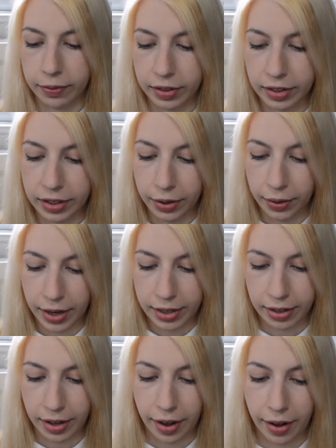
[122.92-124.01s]
the
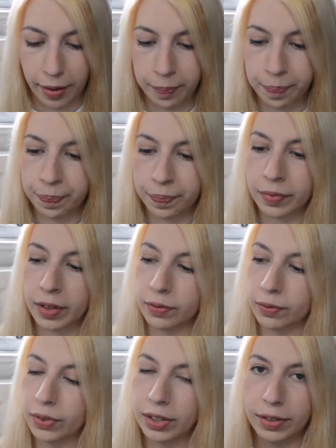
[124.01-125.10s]
series.
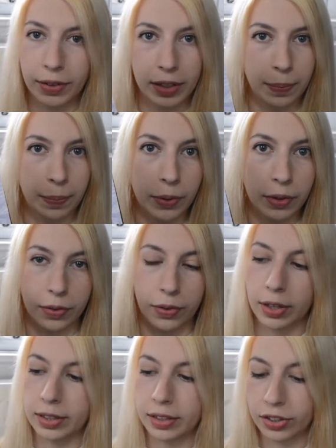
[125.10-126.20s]
Really beautiful
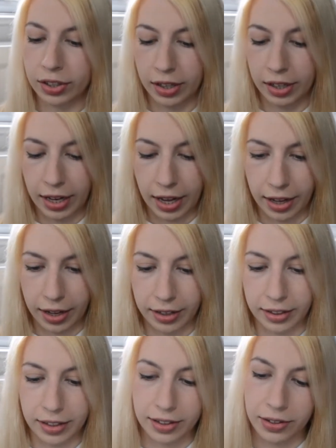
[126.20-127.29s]
edition, and
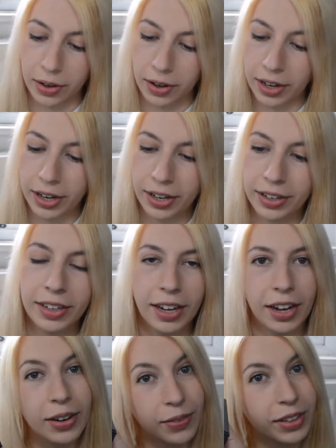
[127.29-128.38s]
it's got
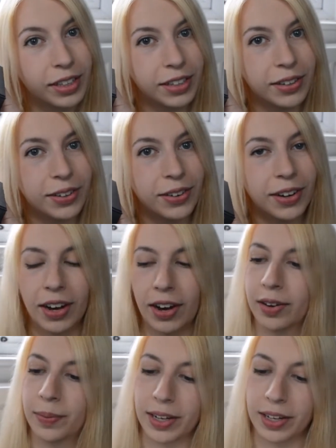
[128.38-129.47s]
really cool
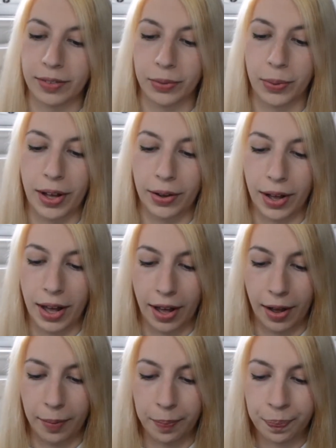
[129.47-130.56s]
hardback as well.
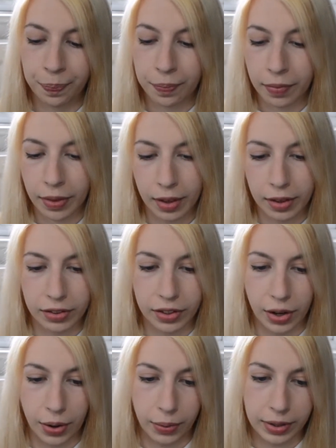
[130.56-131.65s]

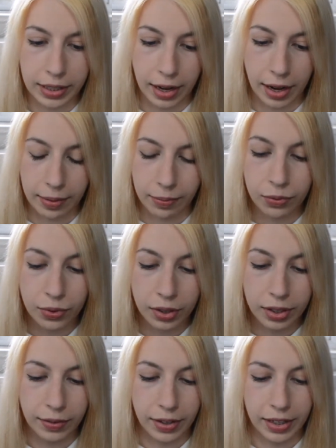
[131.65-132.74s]
So yeah, I'm
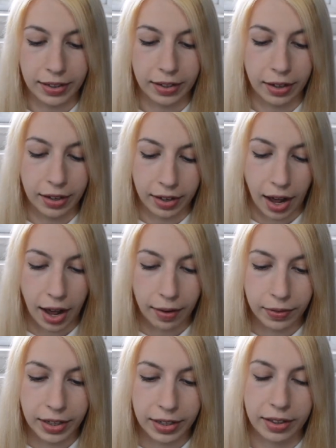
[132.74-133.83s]
really excited to have
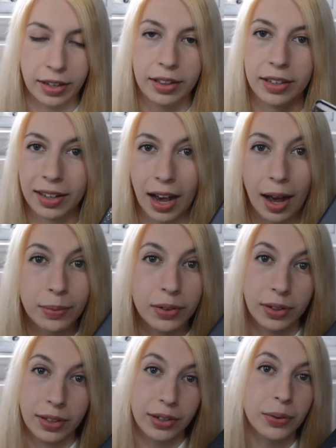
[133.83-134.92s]
this. I think it's
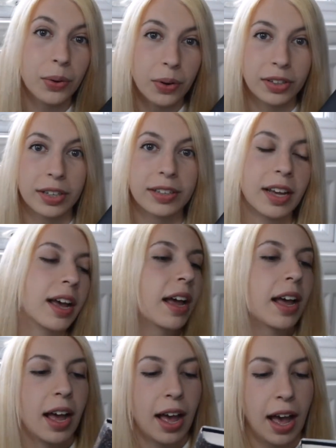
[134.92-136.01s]
absolutely gorgeous,
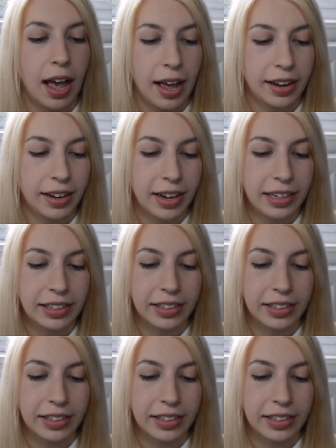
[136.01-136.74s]
and I